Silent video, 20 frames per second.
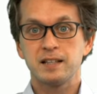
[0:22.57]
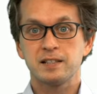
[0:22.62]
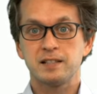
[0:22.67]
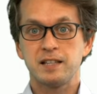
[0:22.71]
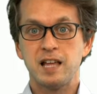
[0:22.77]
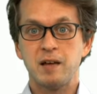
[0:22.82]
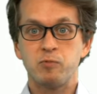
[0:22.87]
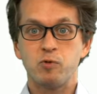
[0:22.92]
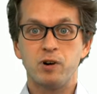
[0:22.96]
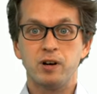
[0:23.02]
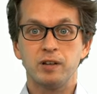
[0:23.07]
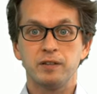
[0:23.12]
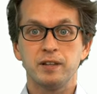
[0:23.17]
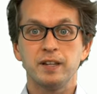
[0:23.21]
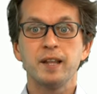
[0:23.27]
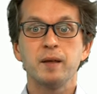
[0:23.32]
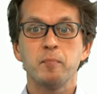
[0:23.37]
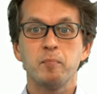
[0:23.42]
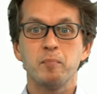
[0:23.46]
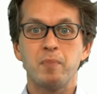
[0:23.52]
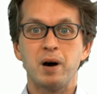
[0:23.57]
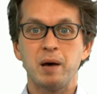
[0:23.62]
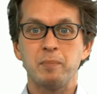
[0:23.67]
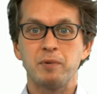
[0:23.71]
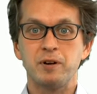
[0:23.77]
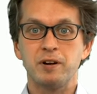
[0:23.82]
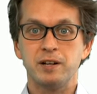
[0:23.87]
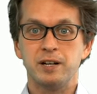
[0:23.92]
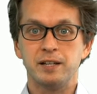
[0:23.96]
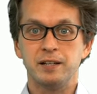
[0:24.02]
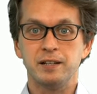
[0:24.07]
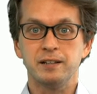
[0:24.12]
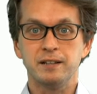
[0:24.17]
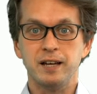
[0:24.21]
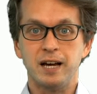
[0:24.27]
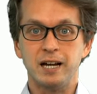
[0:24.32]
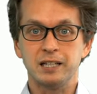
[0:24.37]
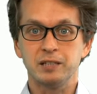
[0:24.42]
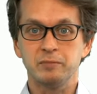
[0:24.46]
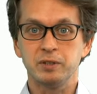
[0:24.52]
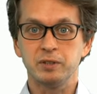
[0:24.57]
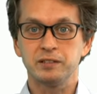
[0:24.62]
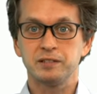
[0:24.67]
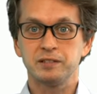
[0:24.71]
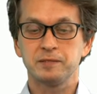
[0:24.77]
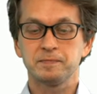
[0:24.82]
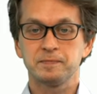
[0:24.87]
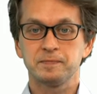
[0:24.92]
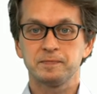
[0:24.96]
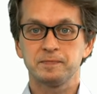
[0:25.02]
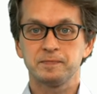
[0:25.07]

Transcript: Step 1, bipartite entanglement.